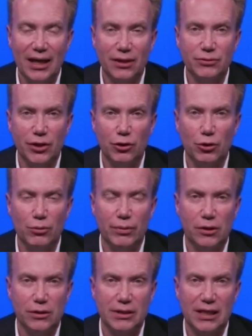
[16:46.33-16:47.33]
in
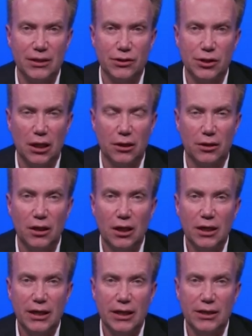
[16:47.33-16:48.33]
renewables and
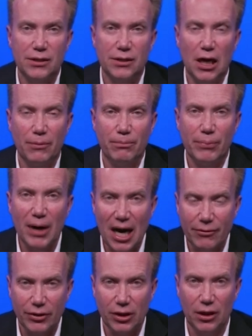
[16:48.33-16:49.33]
solar is
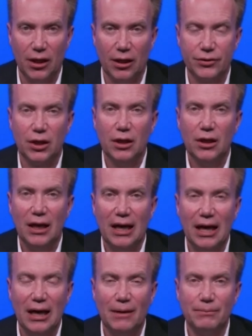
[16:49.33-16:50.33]
unparalleled
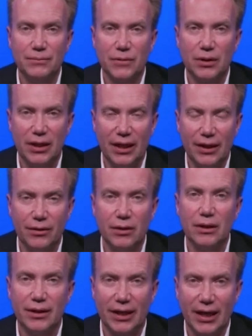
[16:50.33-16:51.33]
um,
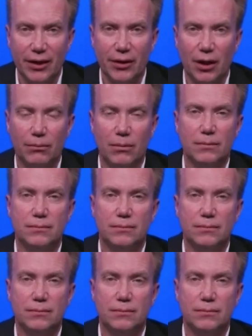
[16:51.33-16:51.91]
in the kingdom.